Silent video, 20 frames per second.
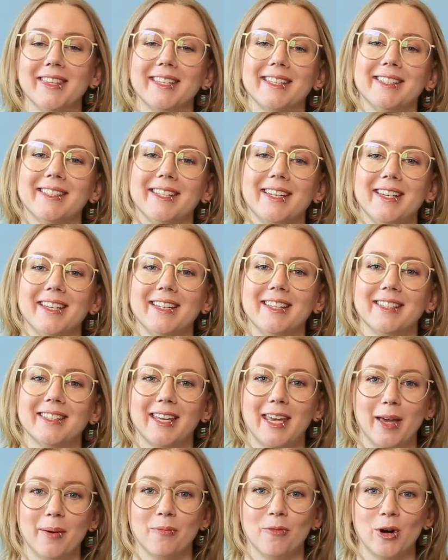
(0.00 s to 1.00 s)
This is
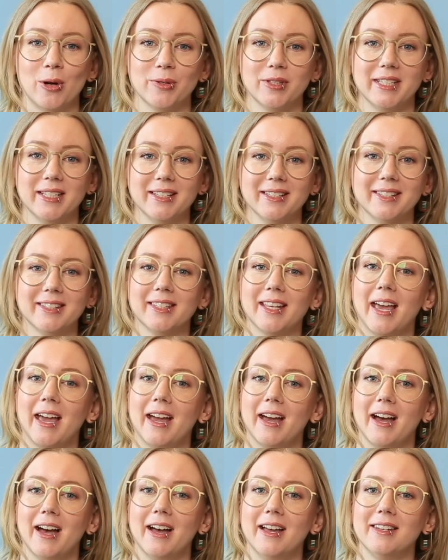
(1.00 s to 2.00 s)
Kim Rosis,
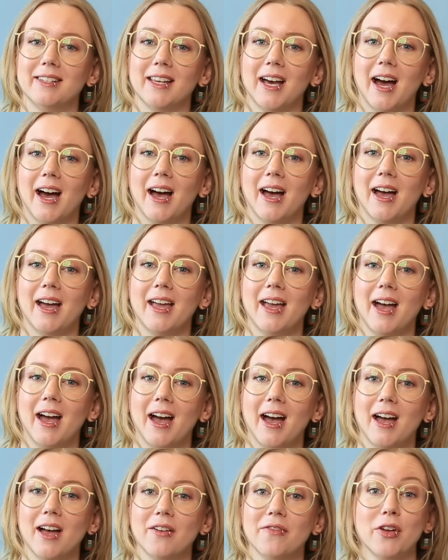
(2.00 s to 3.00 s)
and I
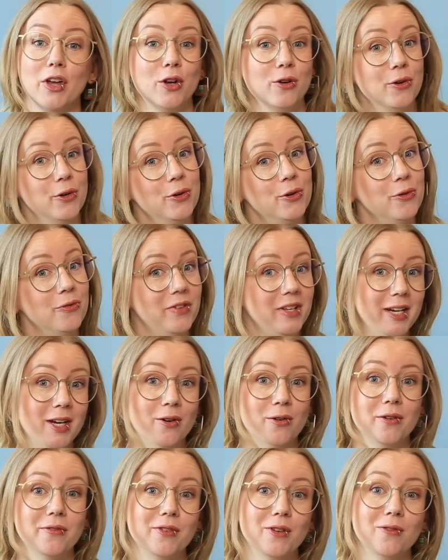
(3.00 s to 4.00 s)
have a new
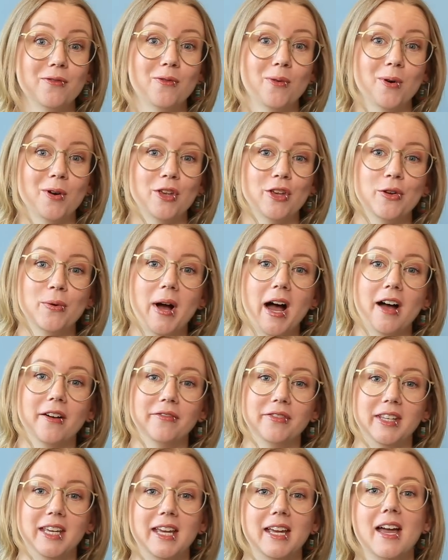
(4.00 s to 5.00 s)
video review for you
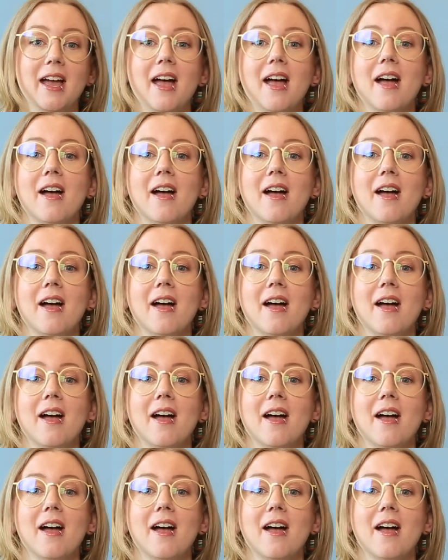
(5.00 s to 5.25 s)
of the